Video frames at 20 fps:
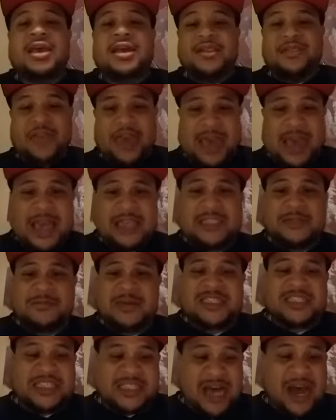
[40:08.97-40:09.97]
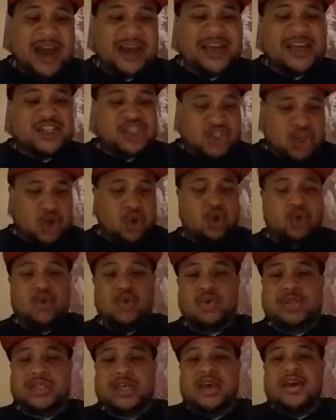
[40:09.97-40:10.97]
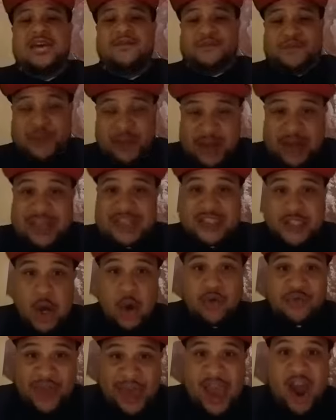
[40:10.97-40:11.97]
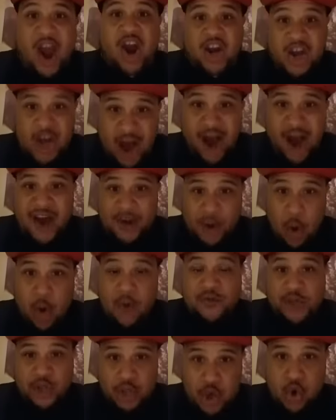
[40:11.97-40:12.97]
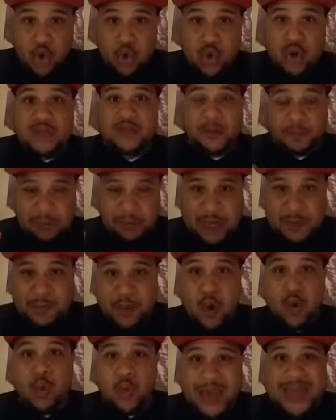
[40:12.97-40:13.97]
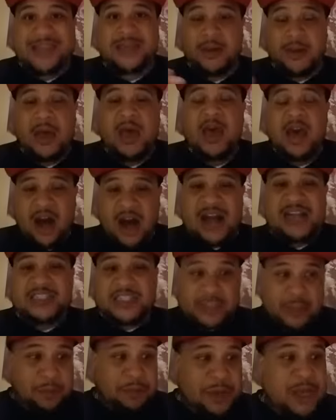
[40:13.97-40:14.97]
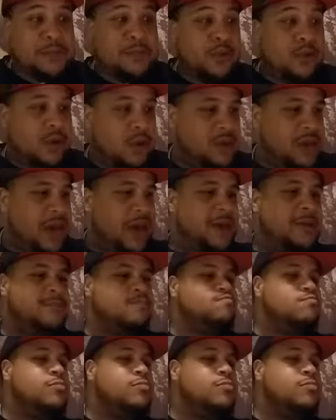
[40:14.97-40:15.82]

These Masonic Jews feel as though they are God over you, the people. The people, okay?